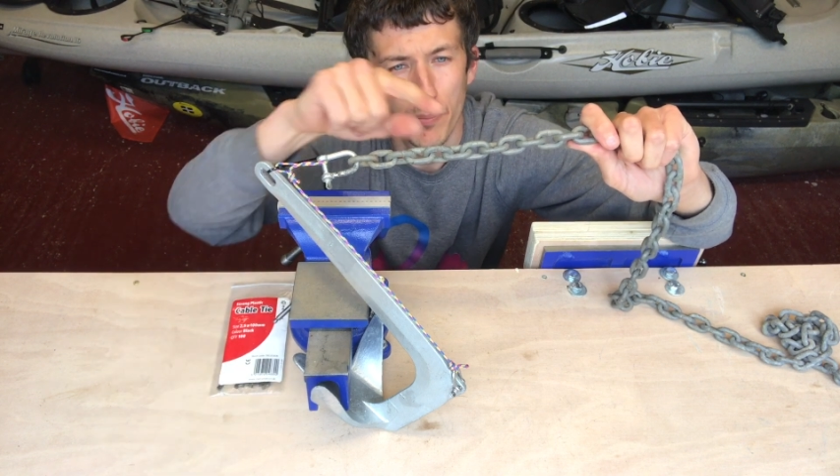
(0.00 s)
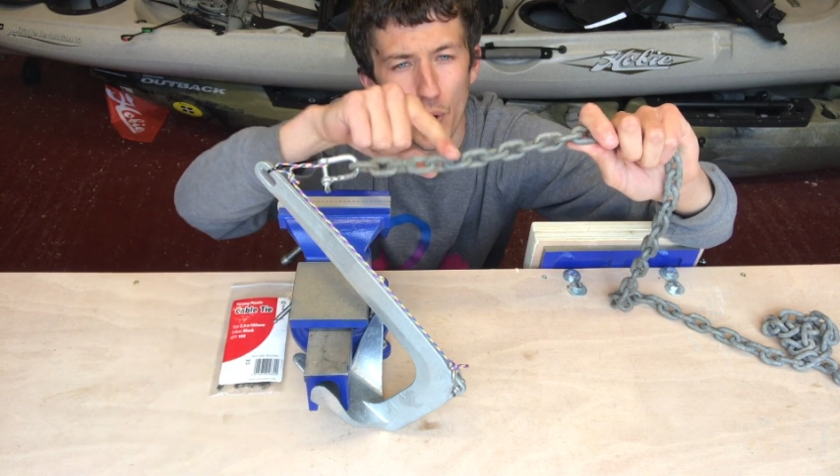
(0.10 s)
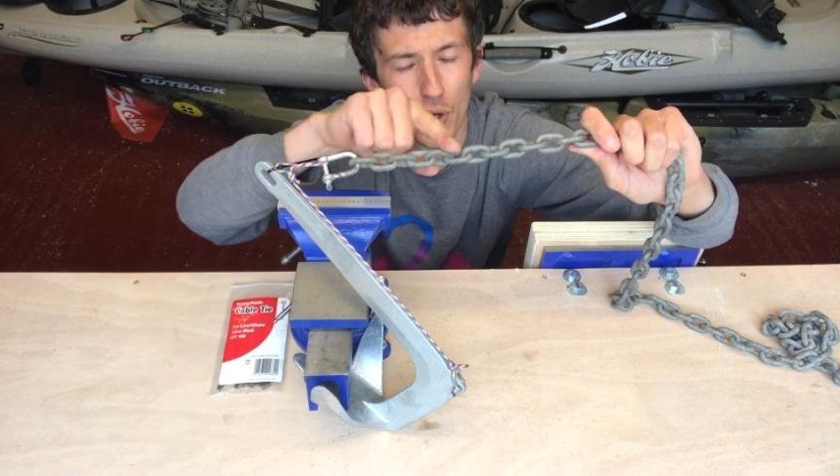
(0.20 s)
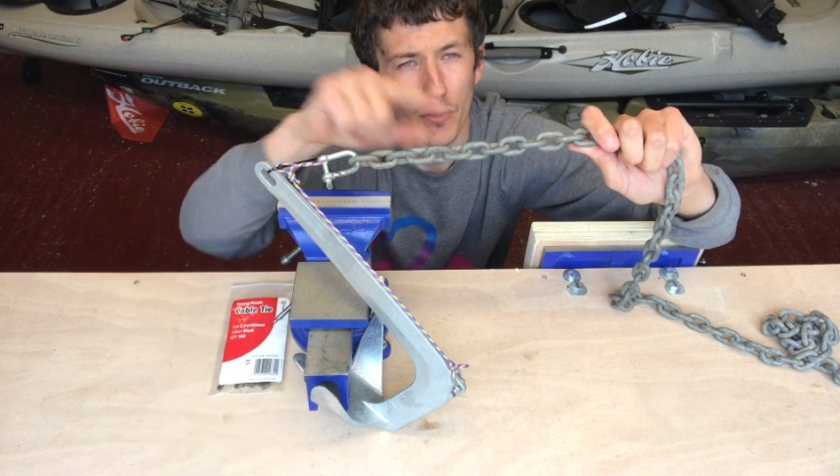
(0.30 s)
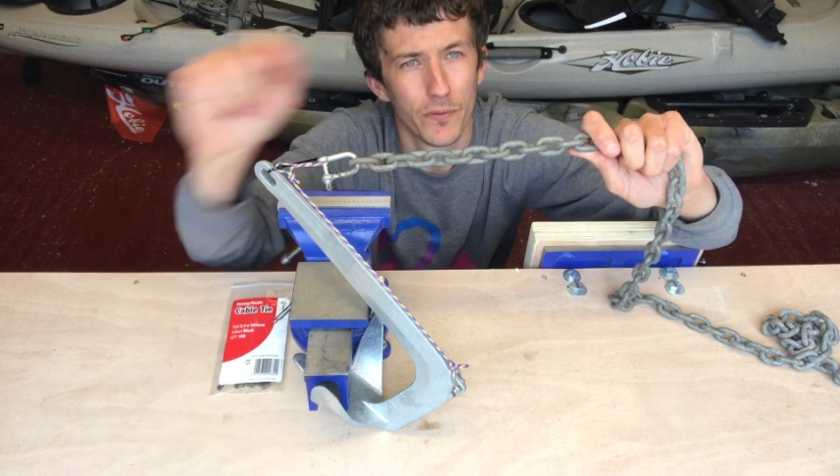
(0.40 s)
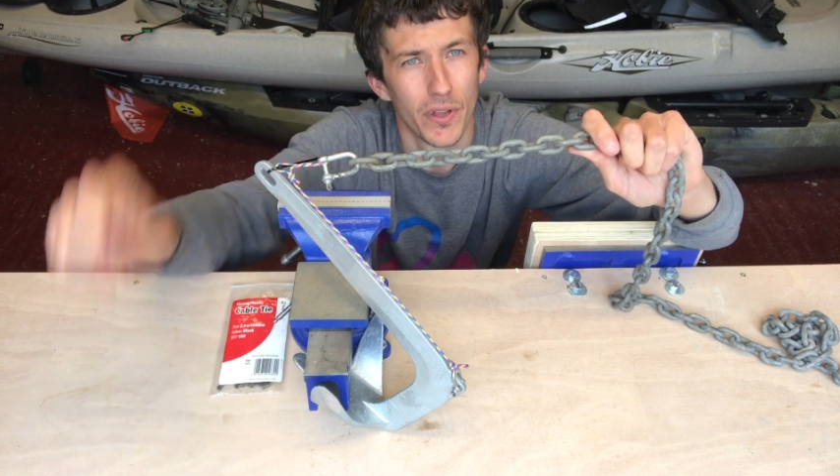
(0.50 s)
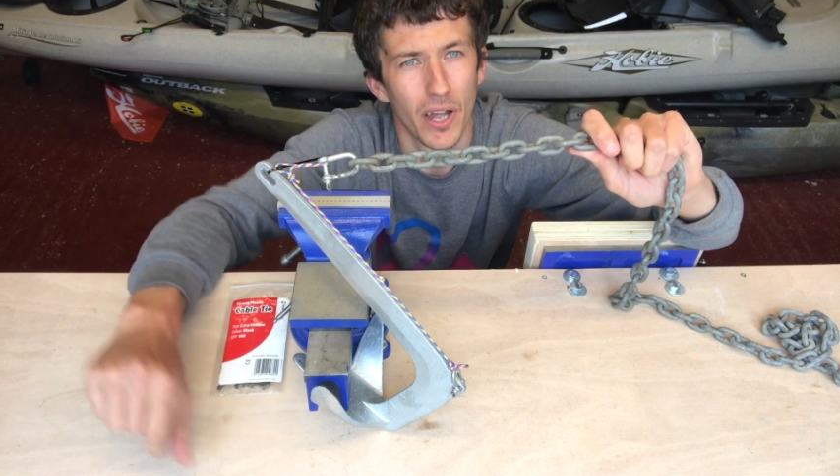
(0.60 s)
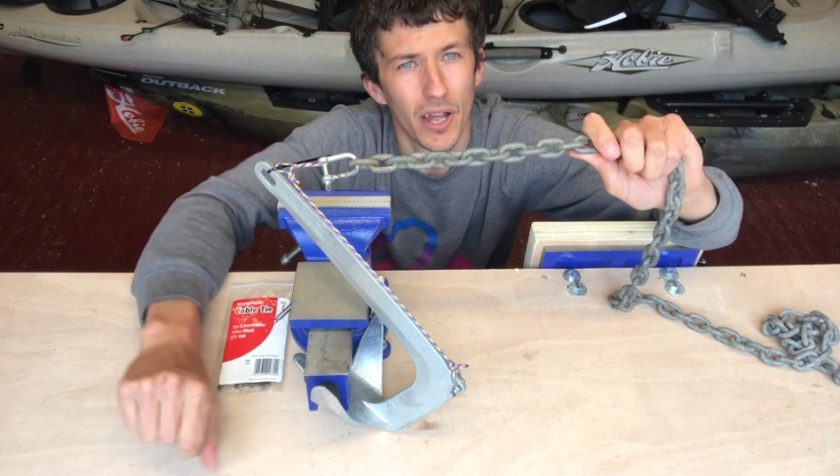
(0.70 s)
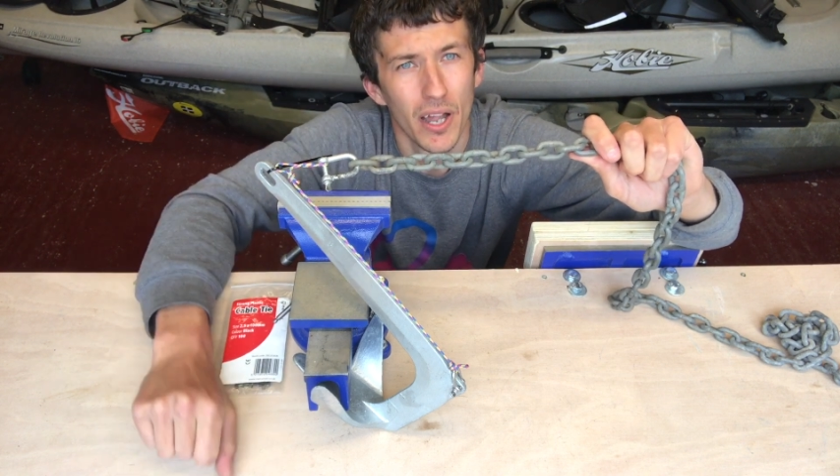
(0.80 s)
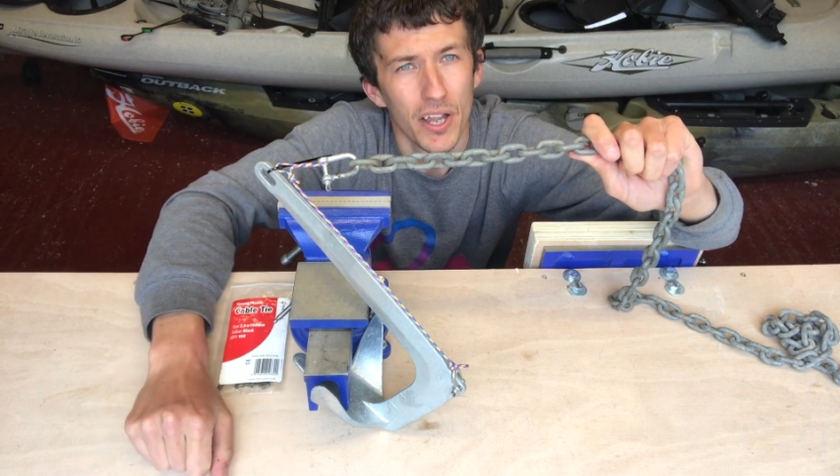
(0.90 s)
pull of
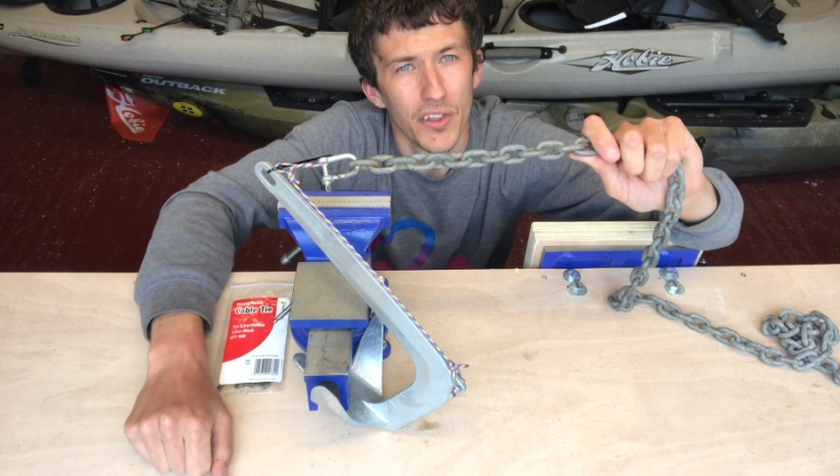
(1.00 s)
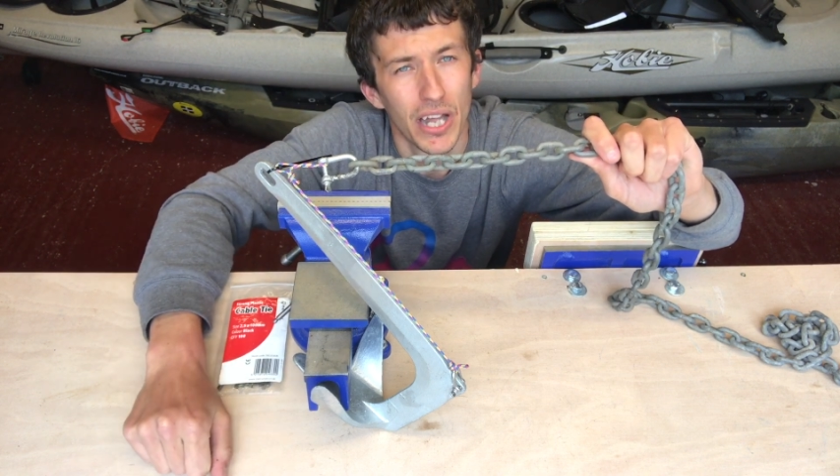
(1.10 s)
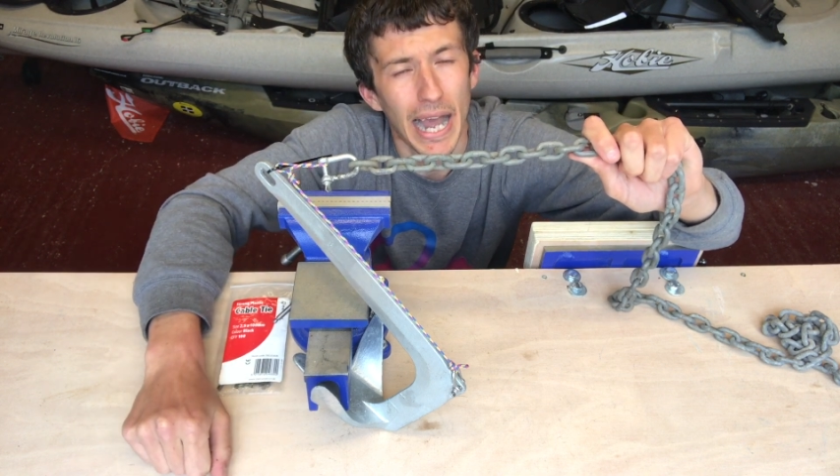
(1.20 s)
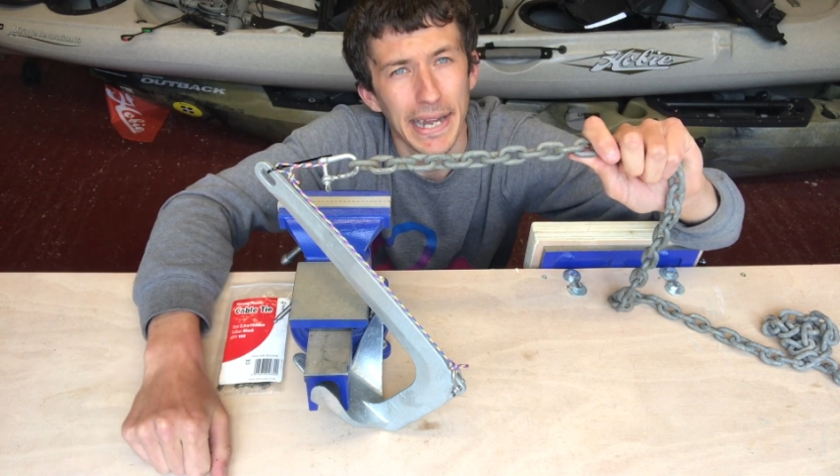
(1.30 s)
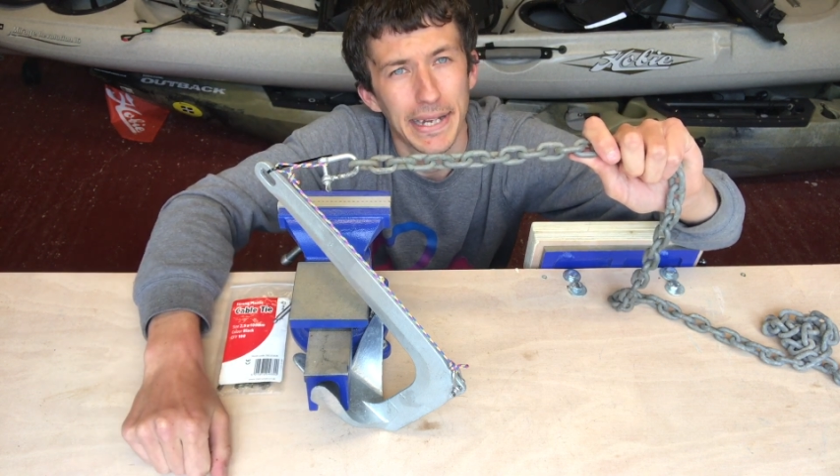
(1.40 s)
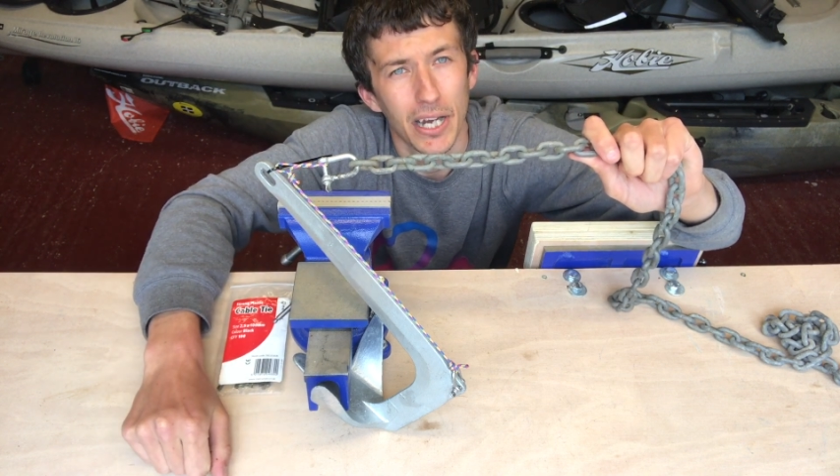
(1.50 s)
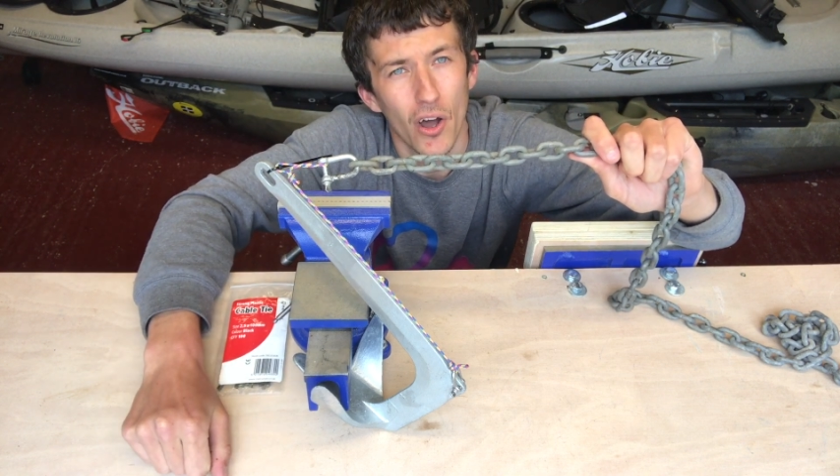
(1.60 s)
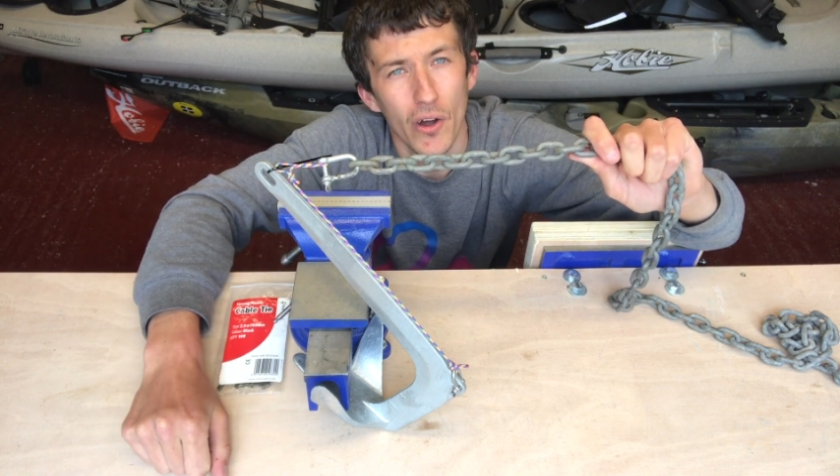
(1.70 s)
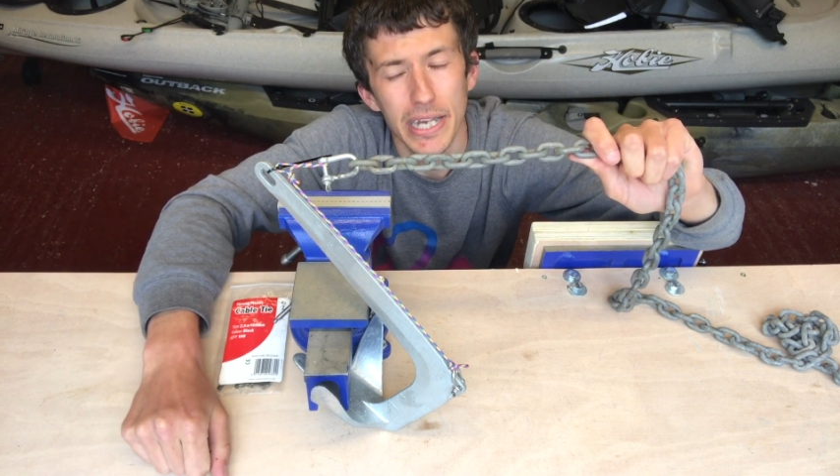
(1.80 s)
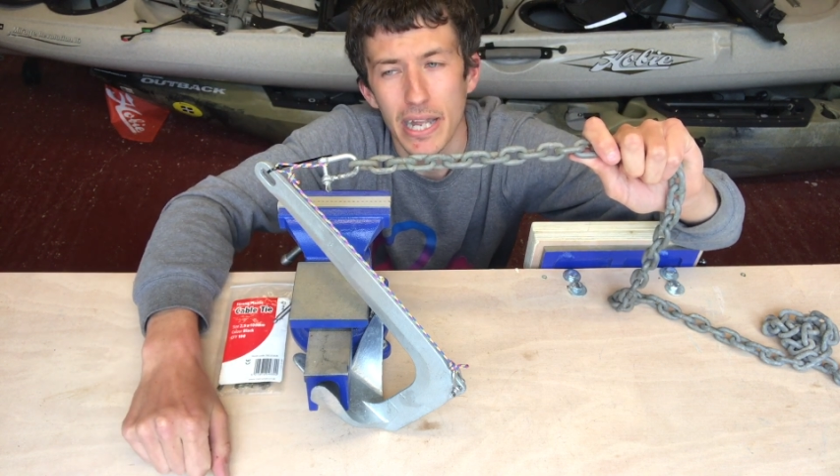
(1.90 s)
the anchor
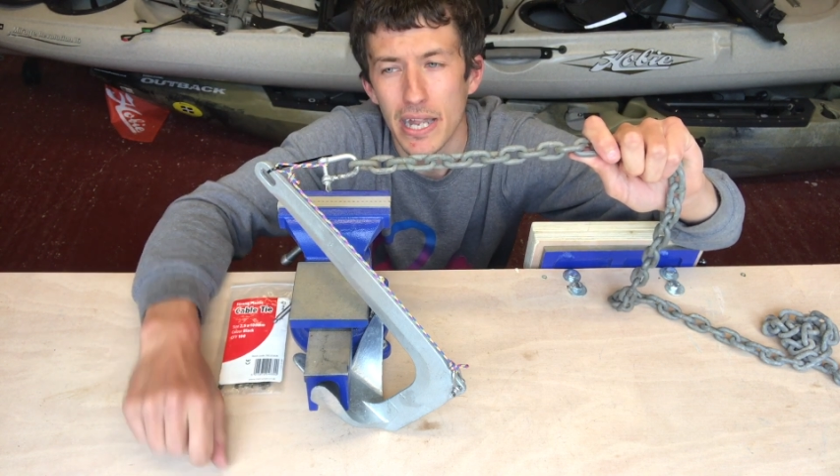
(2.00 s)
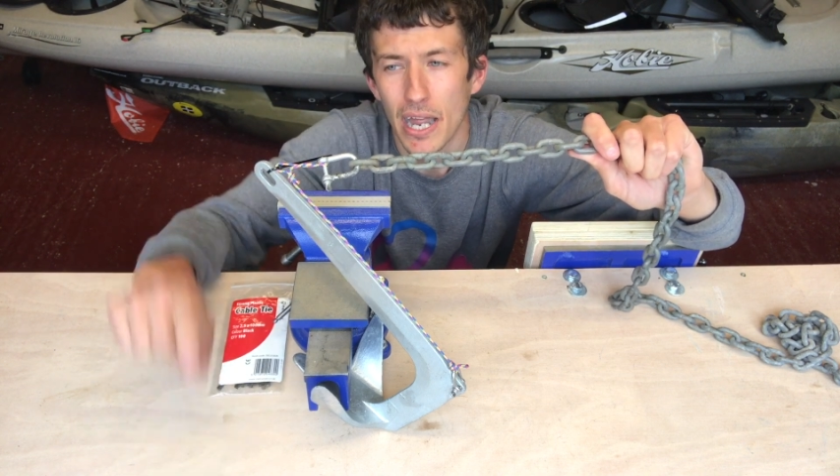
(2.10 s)
line,